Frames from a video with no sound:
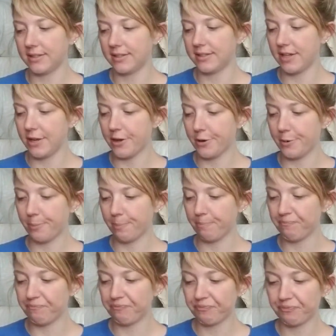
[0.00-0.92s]
So
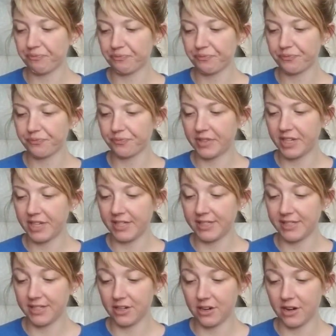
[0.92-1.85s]

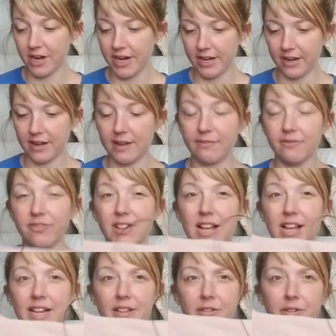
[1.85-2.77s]
it's great. I'm
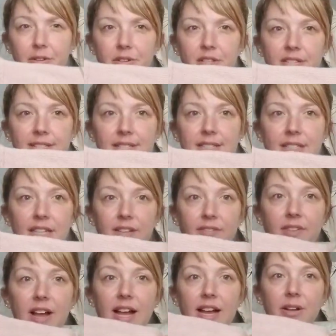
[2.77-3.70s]
flying through this
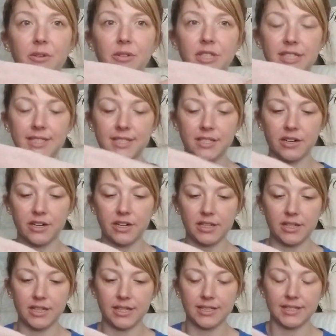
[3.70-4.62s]
sleeve. I only
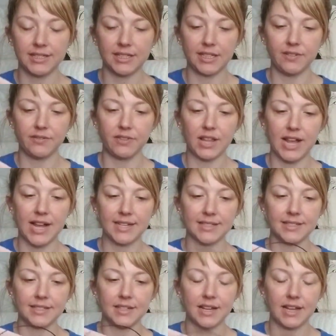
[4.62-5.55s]
started this sleeve
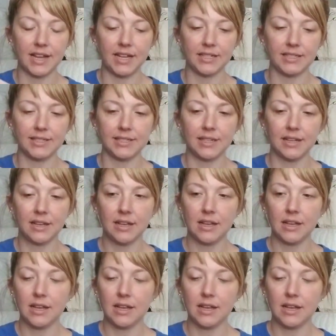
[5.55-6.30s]
last night.